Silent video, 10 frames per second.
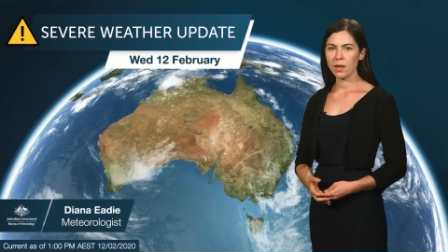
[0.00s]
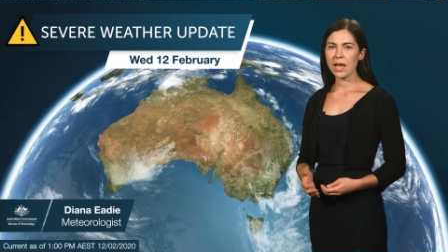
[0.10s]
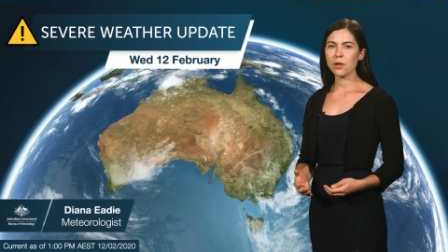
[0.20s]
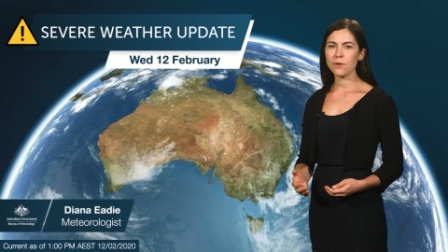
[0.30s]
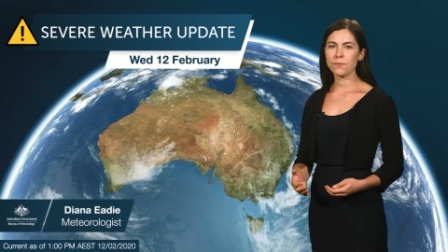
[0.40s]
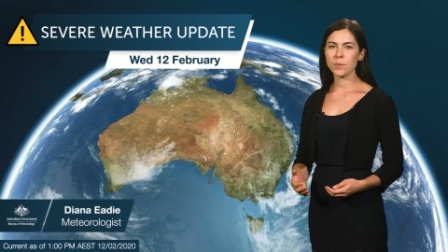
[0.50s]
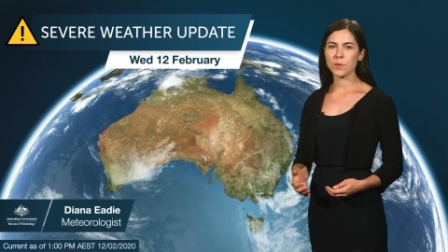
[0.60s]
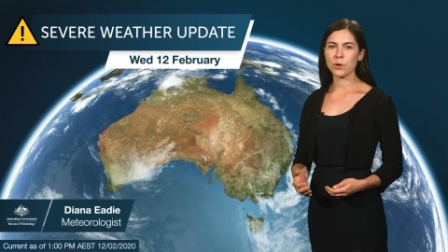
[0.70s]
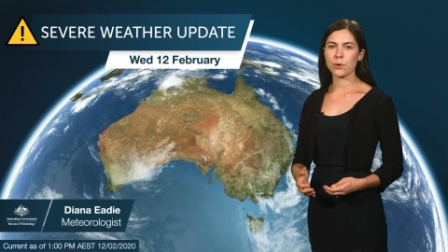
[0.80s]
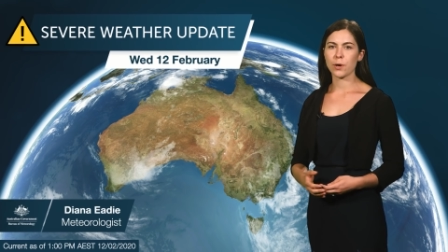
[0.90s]
Hello from the
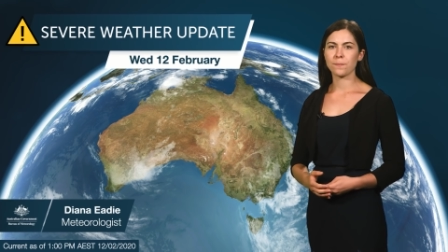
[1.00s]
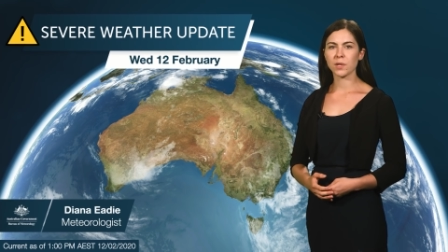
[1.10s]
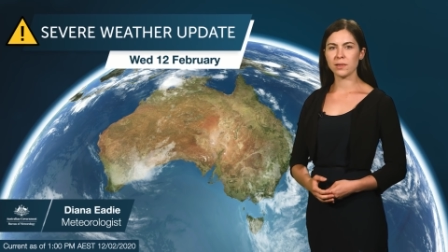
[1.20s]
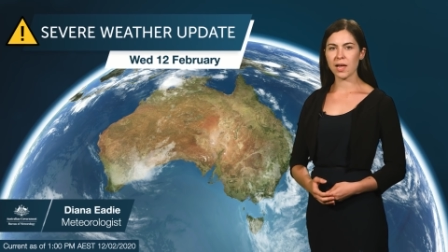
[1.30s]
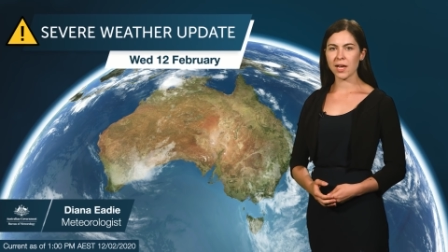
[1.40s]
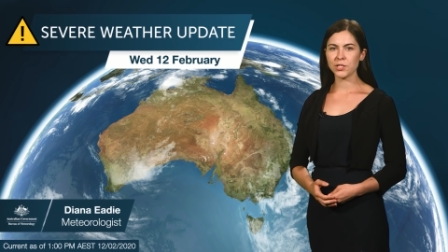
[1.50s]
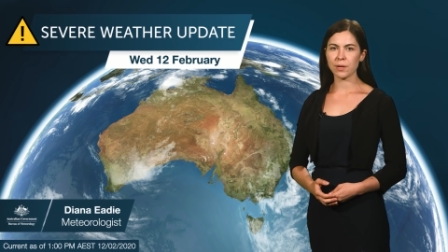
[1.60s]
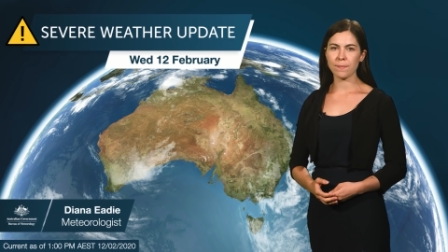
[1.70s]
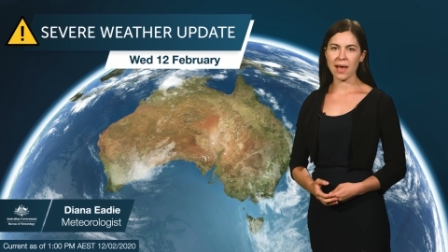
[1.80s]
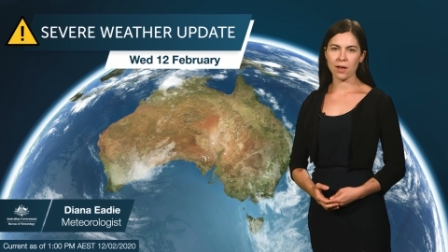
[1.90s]
Bureau. Large
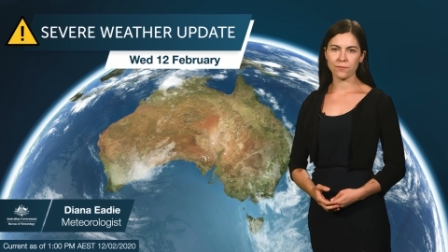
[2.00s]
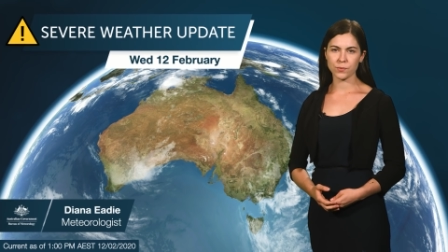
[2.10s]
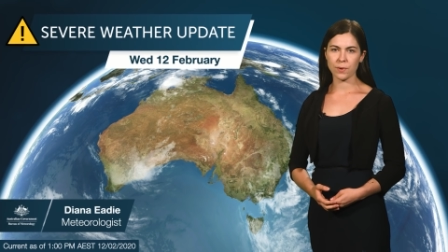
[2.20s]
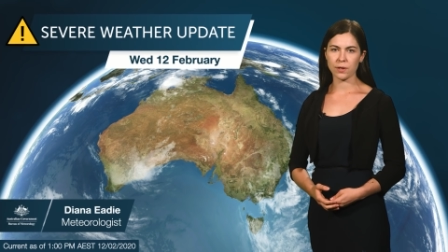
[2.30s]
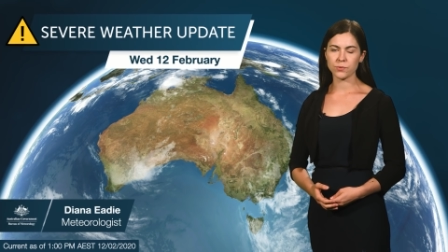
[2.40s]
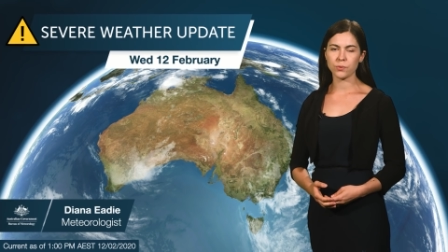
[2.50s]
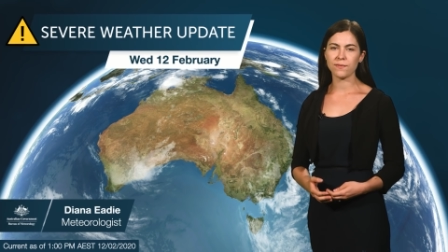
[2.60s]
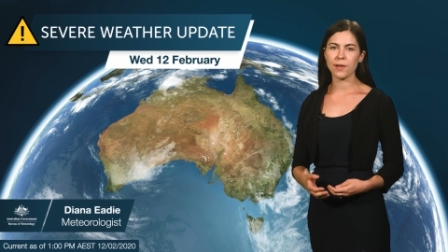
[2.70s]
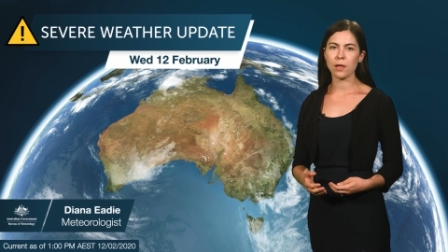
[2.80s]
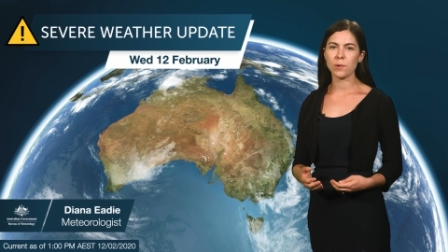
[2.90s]
and powerful swells will
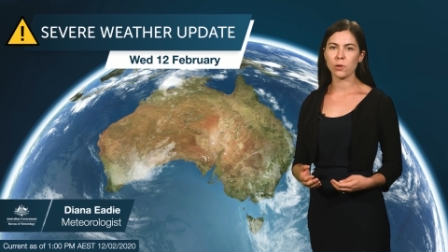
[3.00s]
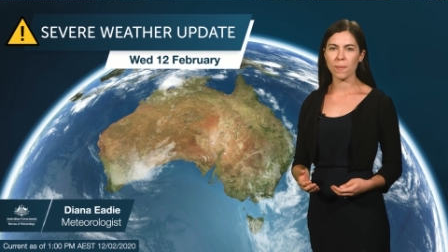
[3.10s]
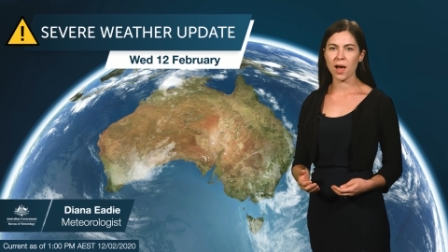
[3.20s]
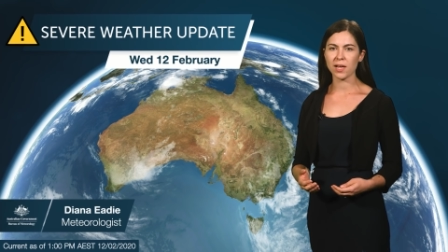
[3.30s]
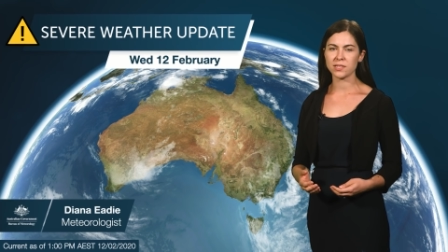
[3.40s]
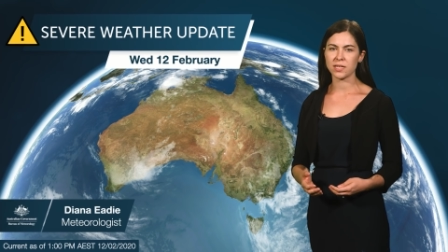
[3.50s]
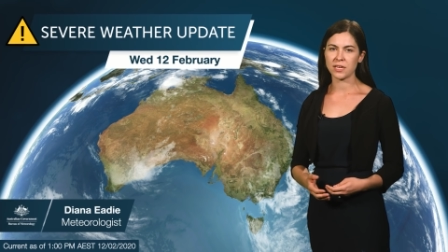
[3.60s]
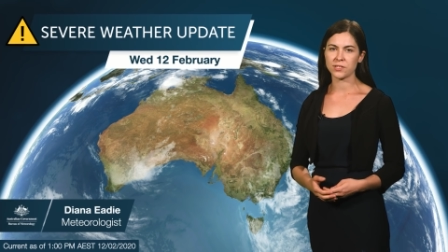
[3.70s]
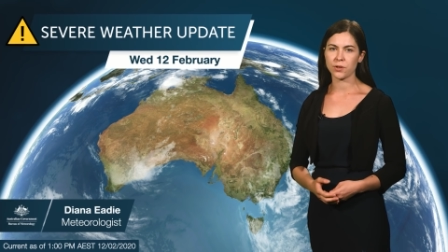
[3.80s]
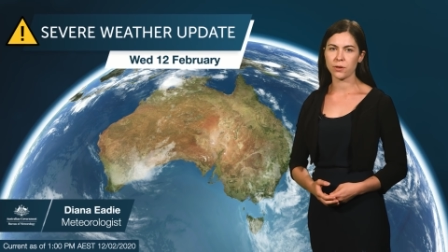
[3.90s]
develop along parts of
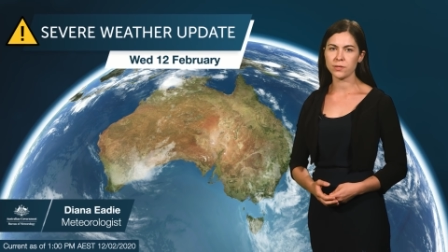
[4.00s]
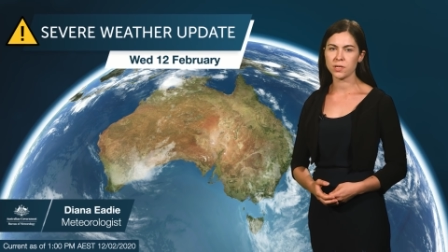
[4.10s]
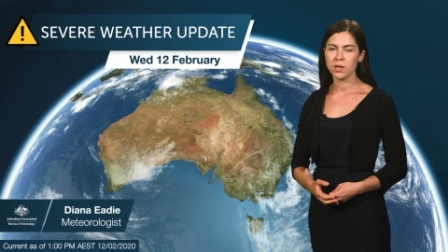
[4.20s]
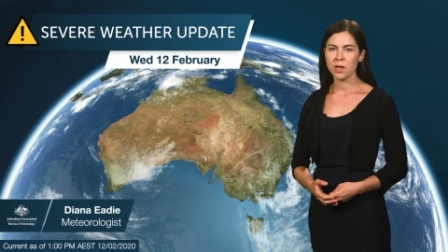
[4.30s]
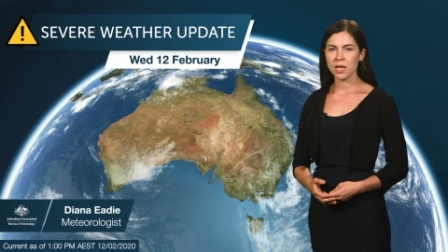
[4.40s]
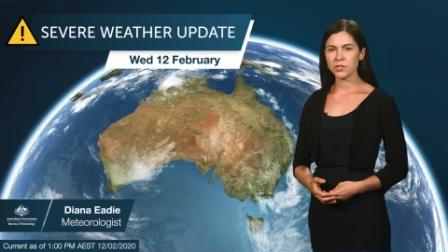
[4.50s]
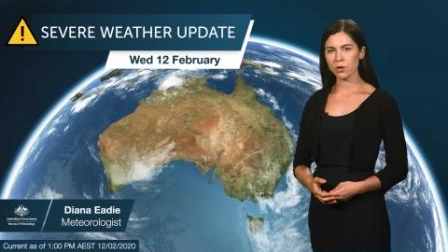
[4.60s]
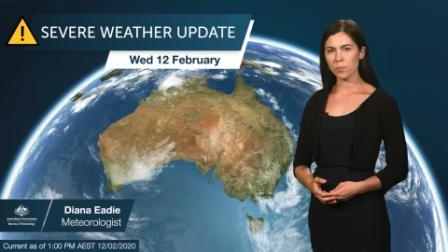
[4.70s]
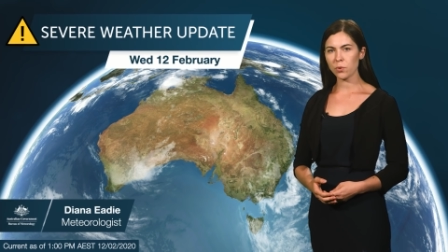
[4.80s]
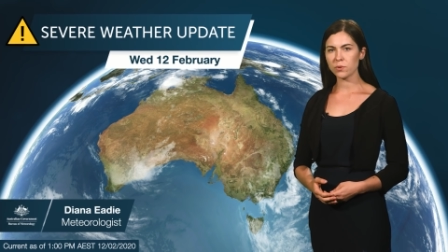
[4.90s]
the east coast as
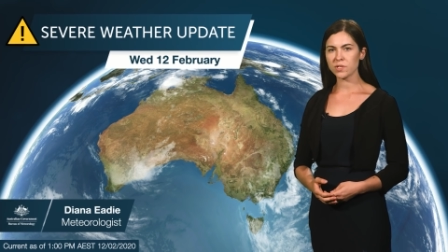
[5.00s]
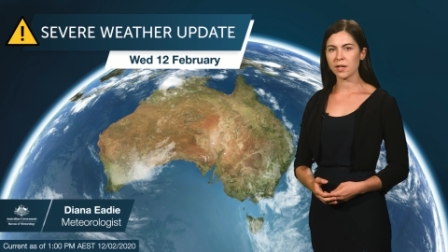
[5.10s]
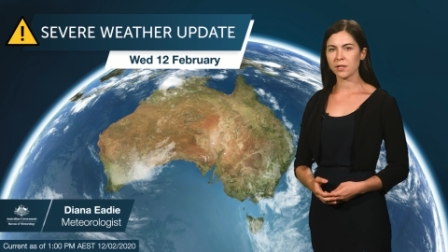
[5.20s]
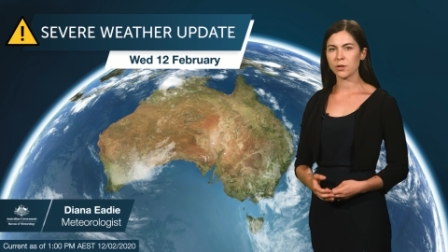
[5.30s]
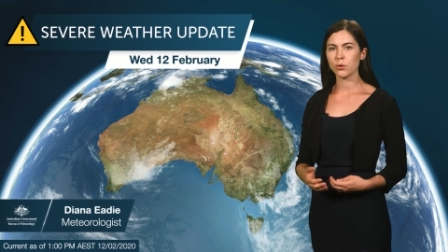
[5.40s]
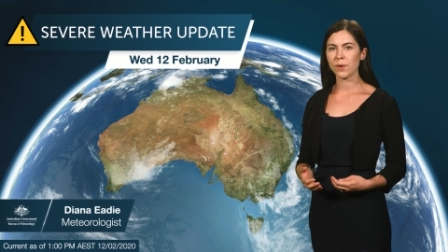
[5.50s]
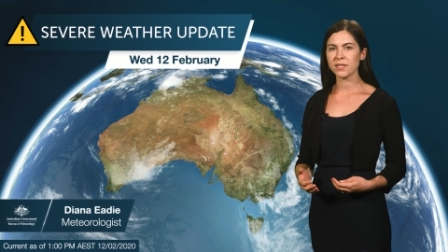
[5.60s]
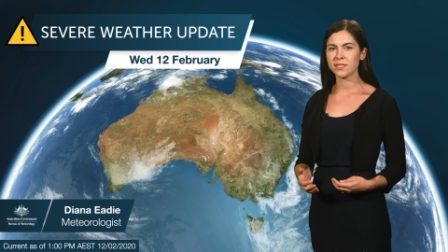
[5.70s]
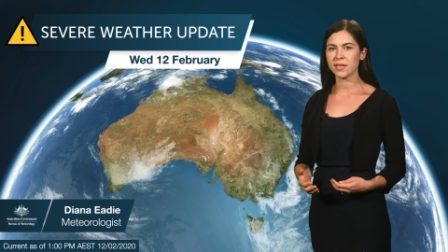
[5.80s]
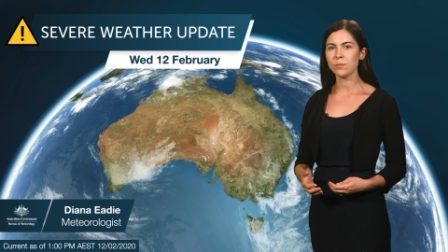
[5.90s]
tropical cyclone
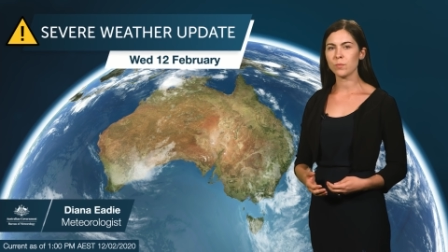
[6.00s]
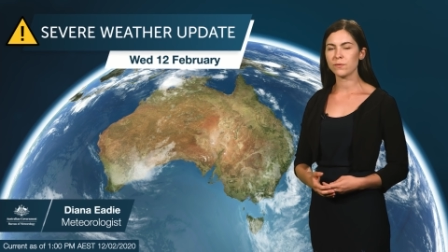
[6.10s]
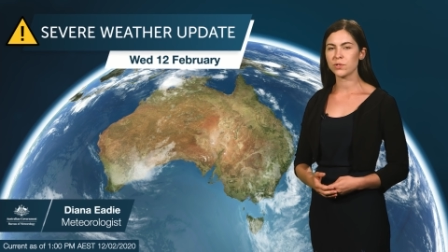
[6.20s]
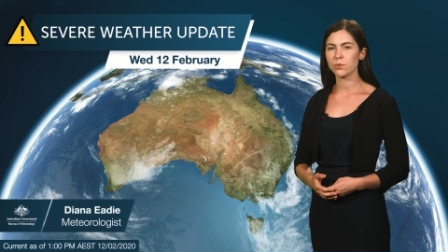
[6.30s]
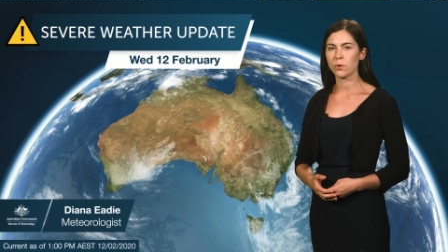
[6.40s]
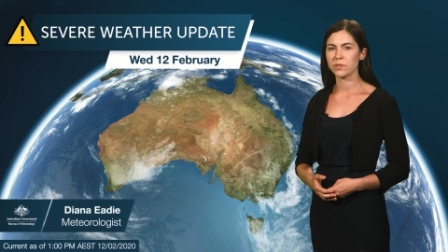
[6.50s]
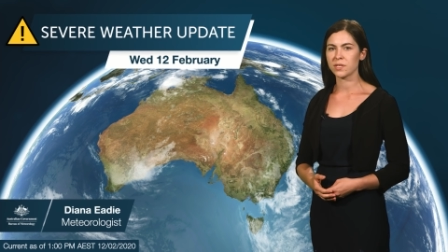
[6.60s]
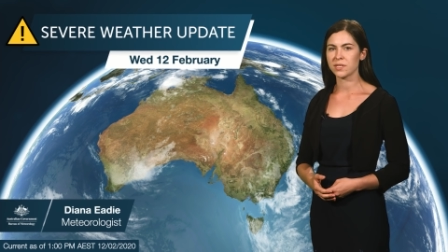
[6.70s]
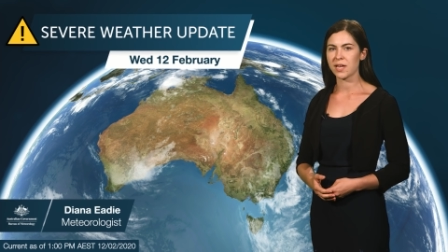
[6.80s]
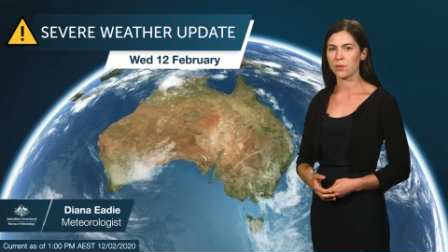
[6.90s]
Uesi moves towards
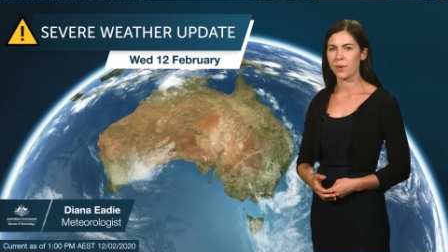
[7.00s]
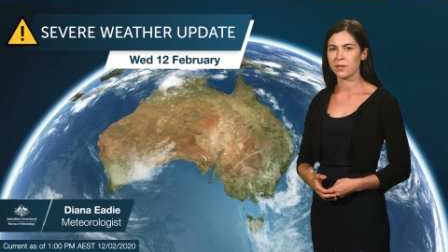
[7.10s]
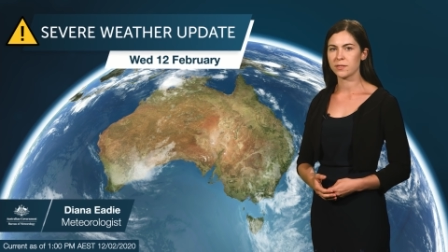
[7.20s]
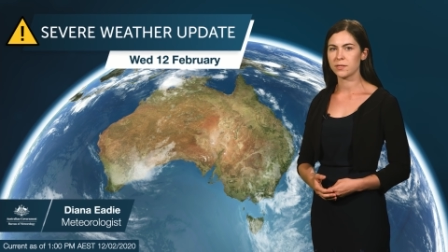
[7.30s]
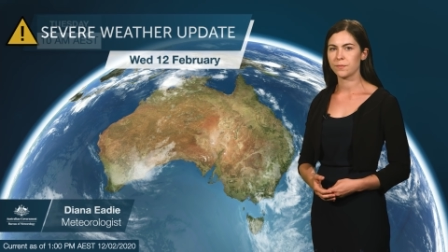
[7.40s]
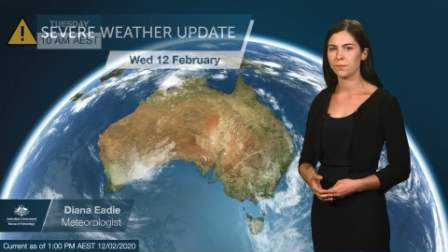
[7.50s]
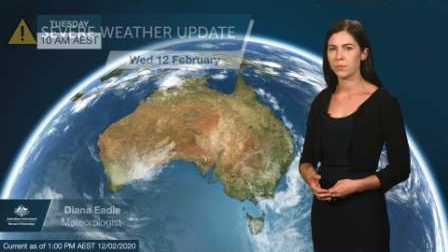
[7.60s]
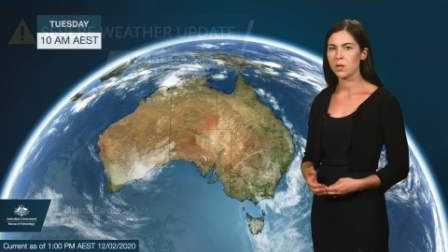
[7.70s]
the southwest.